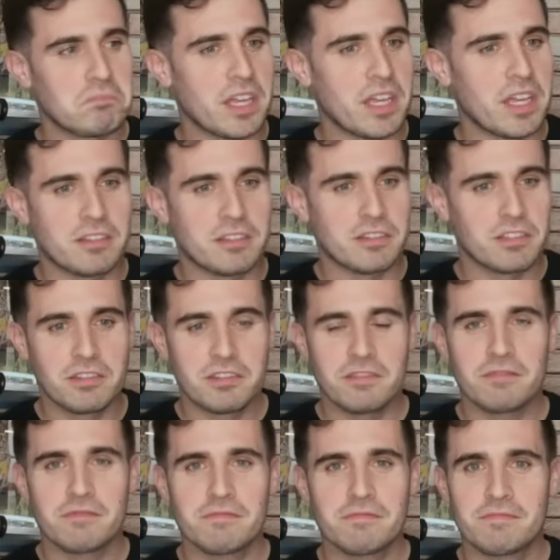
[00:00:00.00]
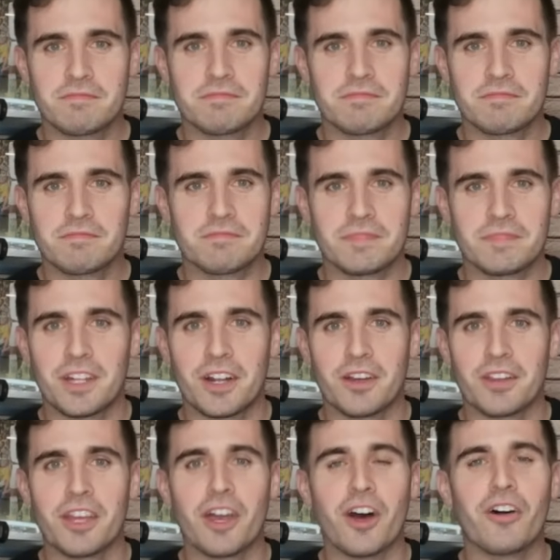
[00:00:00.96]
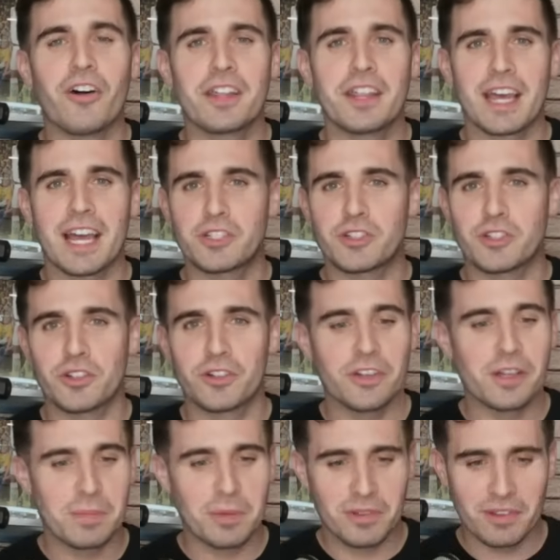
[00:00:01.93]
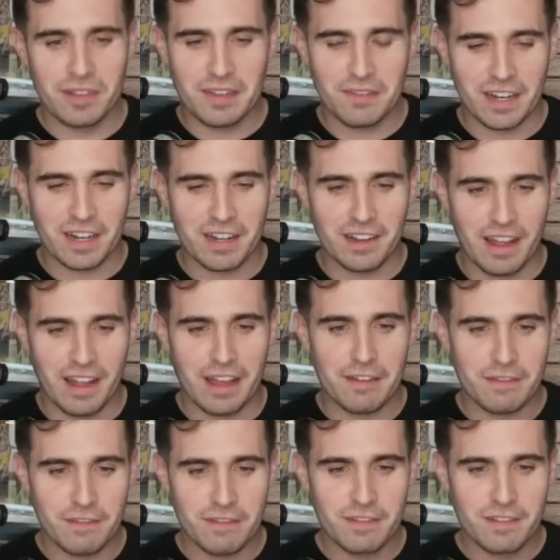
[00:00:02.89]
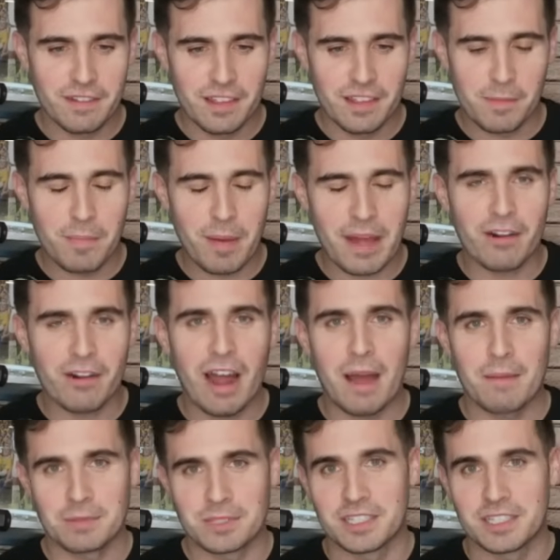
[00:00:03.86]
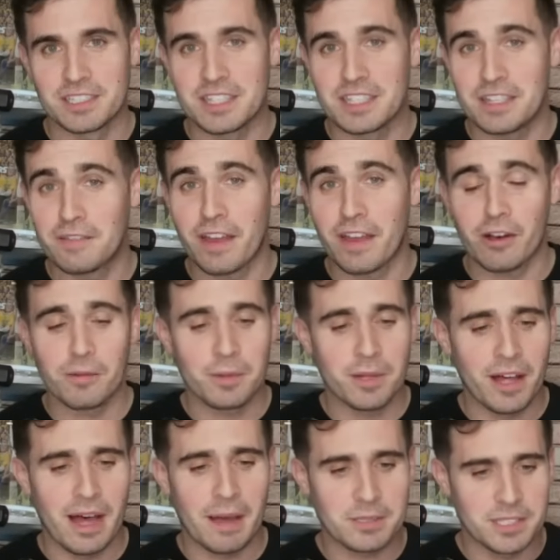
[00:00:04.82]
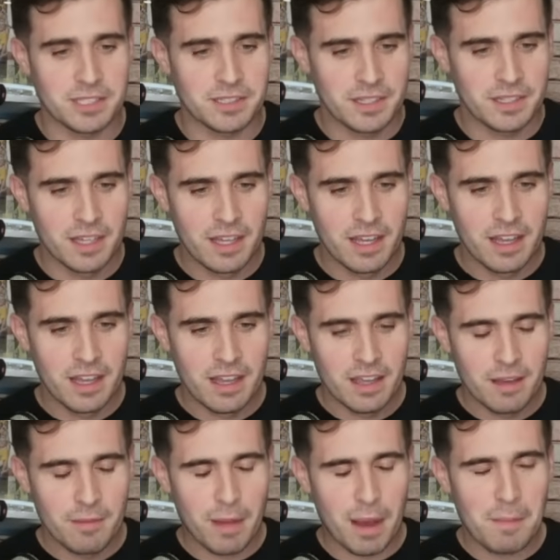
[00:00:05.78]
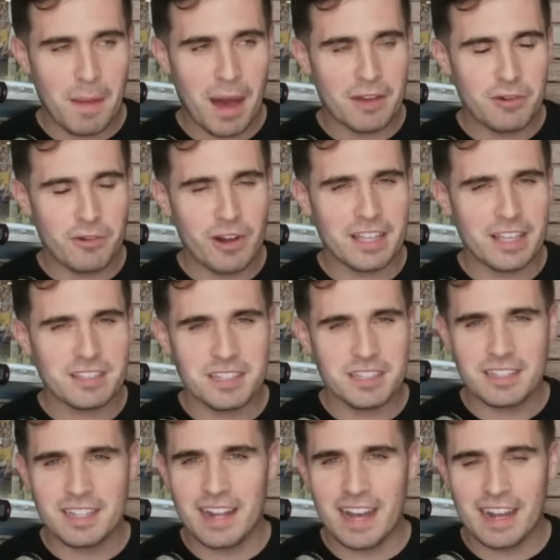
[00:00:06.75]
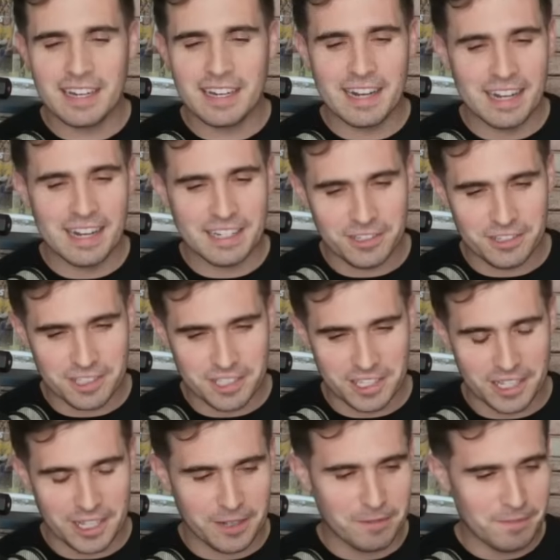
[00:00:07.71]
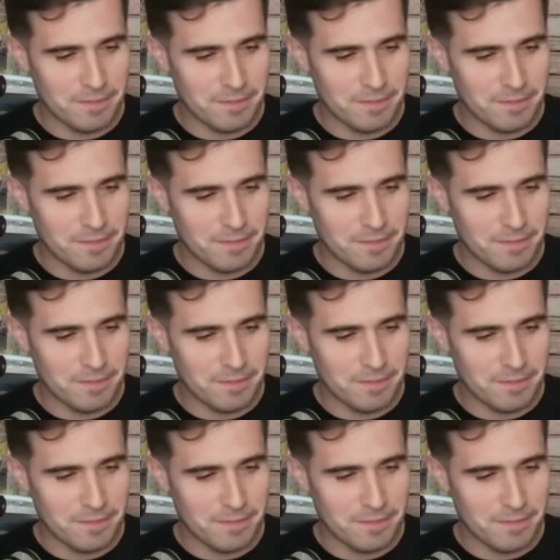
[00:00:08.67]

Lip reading: It's, you know, the only thing I truly believe in life. The better option is the available option. My mind races to 99 years ago.